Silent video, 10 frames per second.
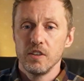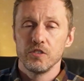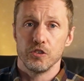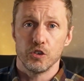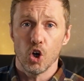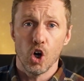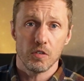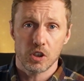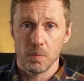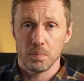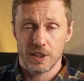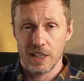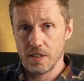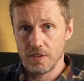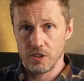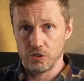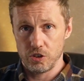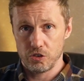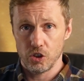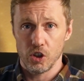So don't overcomplicate things on
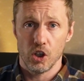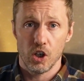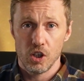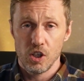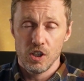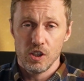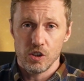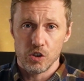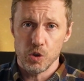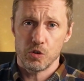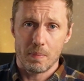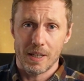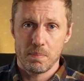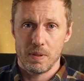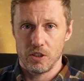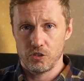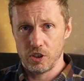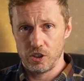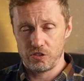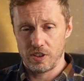your solo. Use the minor
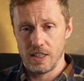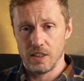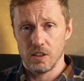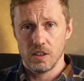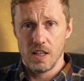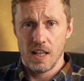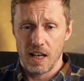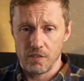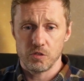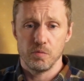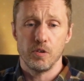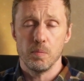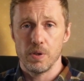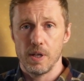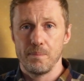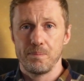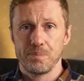pentatonic scale, have some fun with it,